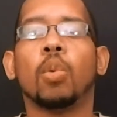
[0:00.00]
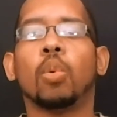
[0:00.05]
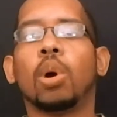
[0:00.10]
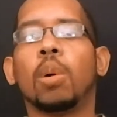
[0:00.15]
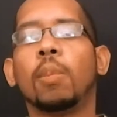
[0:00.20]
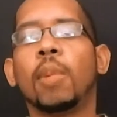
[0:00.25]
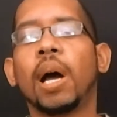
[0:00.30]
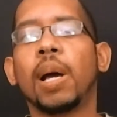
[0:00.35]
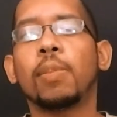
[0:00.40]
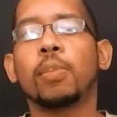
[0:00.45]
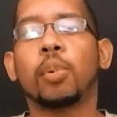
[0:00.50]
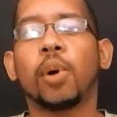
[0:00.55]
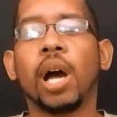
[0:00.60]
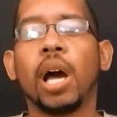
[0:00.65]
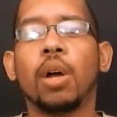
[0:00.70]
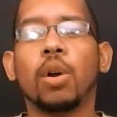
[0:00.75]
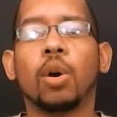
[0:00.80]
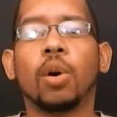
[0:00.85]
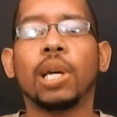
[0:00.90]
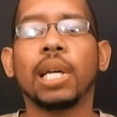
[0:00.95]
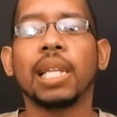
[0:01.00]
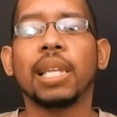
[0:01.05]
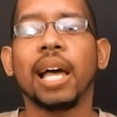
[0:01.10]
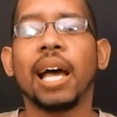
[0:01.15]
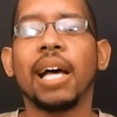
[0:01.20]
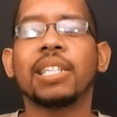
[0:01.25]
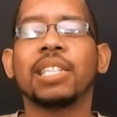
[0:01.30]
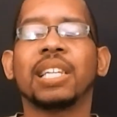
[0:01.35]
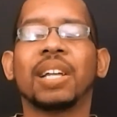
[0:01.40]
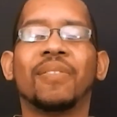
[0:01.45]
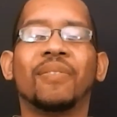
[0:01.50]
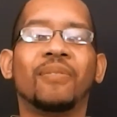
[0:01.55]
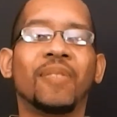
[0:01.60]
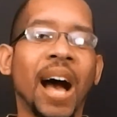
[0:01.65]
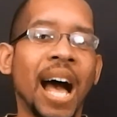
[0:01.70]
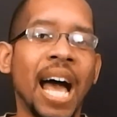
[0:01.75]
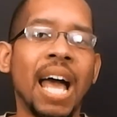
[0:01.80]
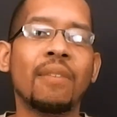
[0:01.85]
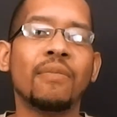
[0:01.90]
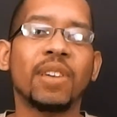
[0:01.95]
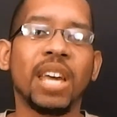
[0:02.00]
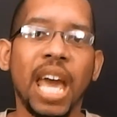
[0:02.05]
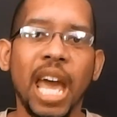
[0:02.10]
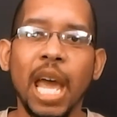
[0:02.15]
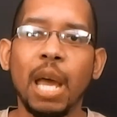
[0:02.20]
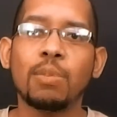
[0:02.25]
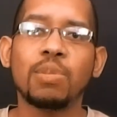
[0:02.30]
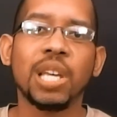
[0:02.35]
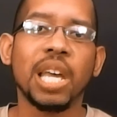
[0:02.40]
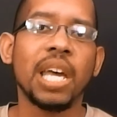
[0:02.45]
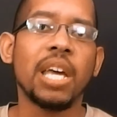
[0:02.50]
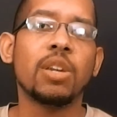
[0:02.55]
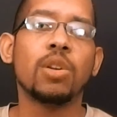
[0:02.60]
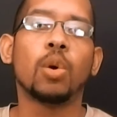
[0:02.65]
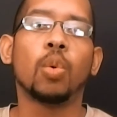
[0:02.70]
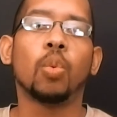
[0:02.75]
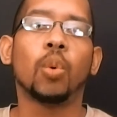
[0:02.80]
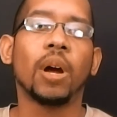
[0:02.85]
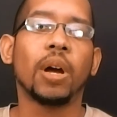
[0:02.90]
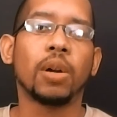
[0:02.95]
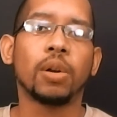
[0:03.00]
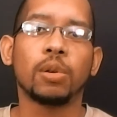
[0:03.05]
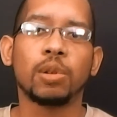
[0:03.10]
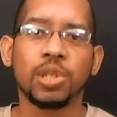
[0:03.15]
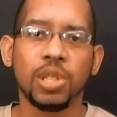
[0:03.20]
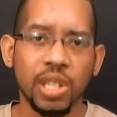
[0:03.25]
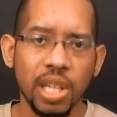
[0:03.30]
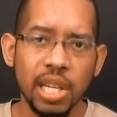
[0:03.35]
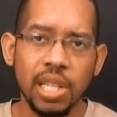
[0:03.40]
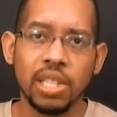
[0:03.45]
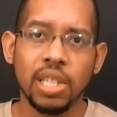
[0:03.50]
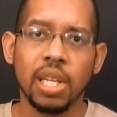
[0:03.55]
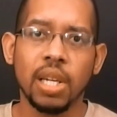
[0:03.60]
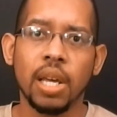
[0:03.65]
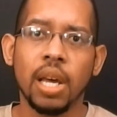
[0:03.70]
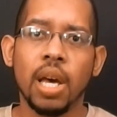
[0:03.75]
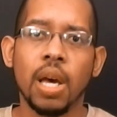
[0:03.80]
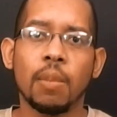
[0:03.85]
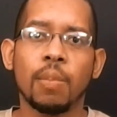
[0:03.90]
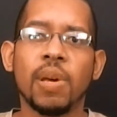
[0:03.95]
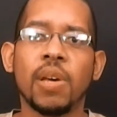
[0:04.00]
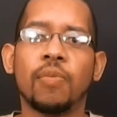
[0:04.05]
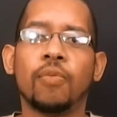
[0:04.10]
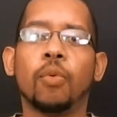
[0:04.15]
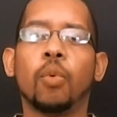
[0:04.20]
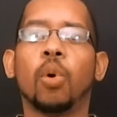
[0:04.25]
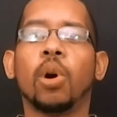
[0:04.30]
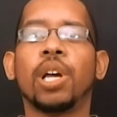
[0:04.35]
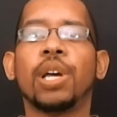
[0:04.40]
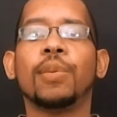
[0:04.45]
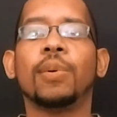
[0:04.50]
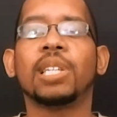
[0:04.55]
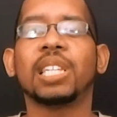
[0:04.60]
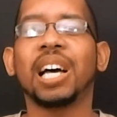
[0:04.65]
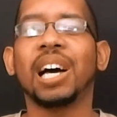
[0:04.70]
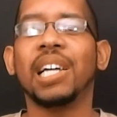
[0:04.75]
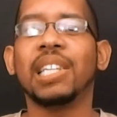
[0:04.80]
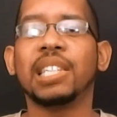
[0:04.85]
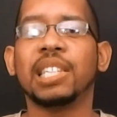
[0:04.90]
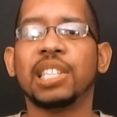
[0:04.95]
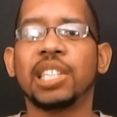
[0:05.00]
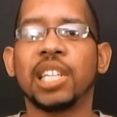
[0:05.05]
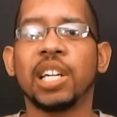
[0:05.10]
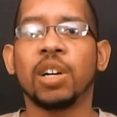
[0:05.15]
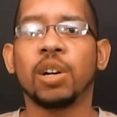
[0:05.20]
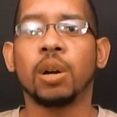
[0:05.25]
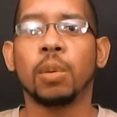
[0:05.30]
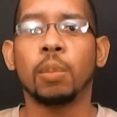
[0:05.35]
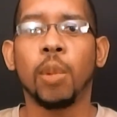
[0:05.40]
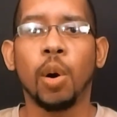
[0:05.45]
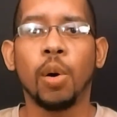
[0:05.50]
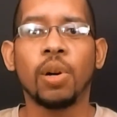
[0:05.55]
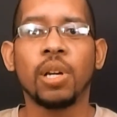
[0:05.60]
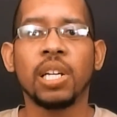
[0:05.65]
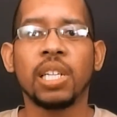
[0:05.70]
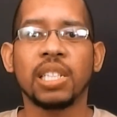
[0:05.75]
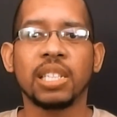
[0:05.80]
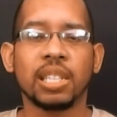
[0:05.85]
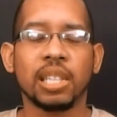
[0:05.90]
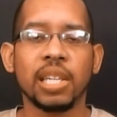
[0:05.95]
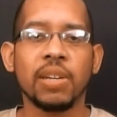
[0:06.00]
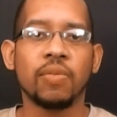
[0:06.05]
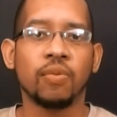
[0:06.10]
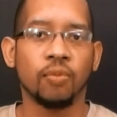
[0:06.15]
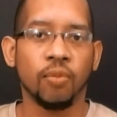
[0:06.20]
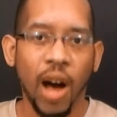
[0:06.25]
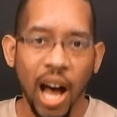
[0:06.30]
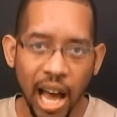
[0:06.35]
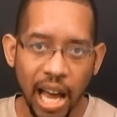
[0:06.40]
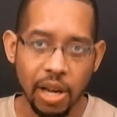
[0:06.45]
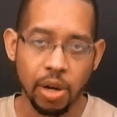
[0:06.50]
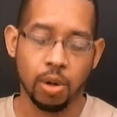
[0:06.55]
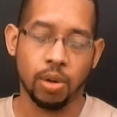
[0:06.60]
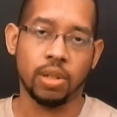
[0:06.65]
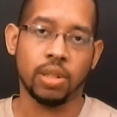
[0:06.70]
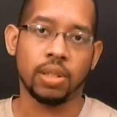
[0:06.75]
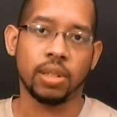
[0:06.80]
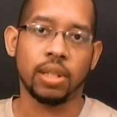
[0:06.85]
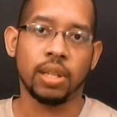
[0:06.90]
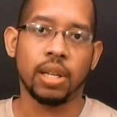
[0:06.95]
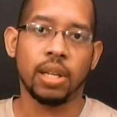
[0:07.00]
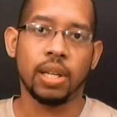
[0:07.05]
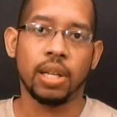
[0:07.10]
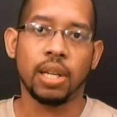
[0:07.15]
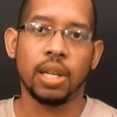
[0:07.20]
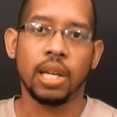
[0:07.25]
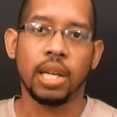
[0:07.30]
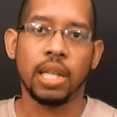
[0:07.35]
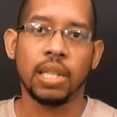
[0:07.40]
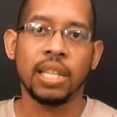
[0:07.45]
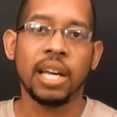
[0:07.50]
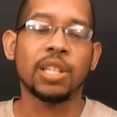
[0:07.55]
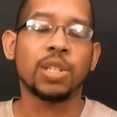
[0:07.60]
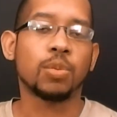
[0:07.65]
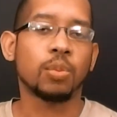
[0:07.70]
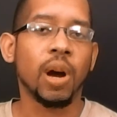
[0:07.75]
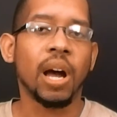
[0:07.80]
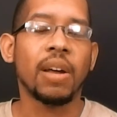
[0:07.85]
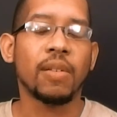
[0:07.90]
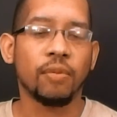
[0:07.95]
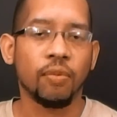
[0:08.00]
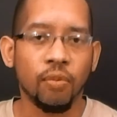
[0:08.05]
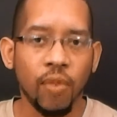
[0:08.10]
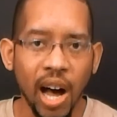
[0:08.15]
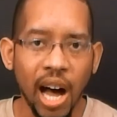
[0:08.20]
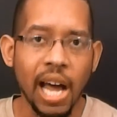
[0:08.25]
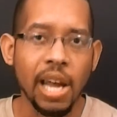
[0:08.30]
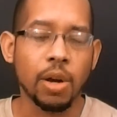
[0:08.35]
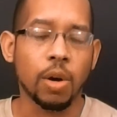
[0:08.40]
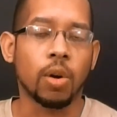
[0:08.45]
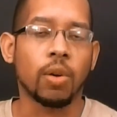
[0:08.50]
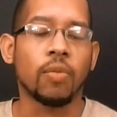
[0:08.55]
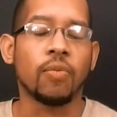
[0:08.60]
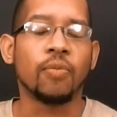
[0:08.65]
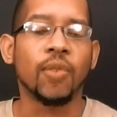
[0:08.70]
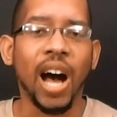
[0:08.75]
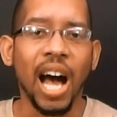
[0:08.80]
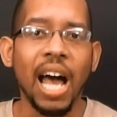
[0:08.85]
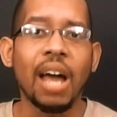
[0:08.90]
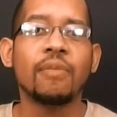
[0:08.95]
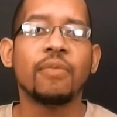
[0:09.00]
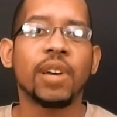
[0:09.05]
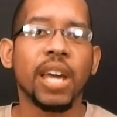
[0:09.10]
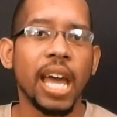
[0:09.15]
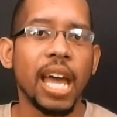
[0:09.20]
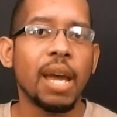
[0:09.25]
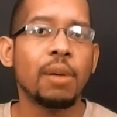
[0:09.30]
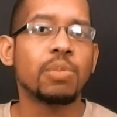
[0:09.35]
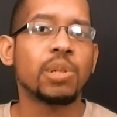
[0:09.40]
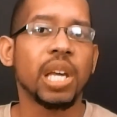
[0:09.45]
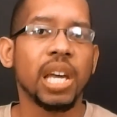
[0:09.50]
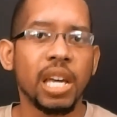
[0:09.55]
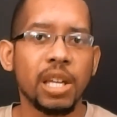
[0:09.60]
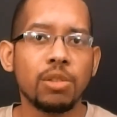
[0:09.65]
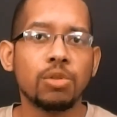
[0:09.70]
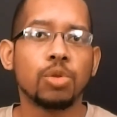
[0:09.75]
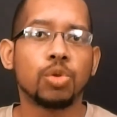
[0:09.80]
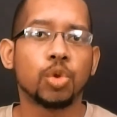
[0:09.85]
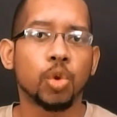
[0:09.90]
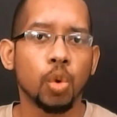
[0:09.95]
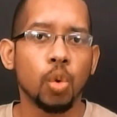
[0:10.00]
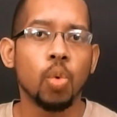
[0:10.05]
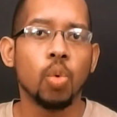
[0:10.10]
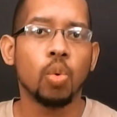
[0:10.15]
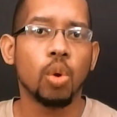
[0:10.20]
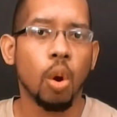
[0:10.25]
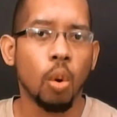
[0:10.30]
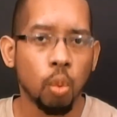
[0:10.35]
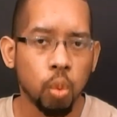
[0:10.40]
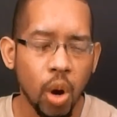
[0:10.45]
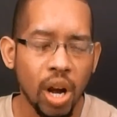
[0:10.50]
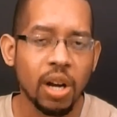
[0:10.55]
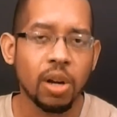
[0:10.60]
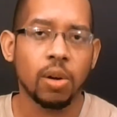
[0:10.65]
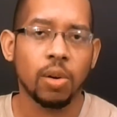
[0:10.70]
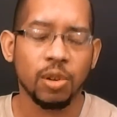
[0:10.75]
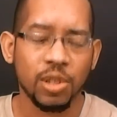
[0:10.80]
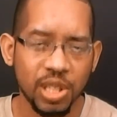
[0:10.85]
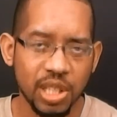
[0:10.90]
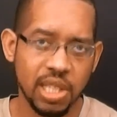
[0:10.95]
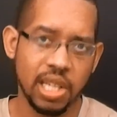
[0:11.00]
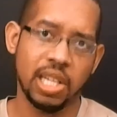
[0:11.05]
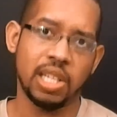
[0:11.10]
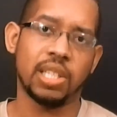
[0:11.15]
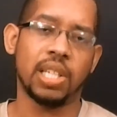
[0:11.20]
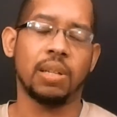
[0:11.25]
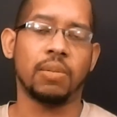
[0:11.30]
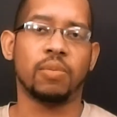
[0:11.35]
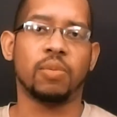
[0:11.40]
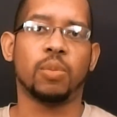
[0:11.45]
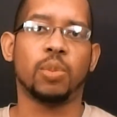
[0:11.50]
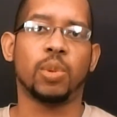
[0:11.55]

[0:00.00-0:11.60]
where Mike Brown only lasted 5 games in the regular season before he was unceremoniously fired. That's right, fired 5 games into the regular season.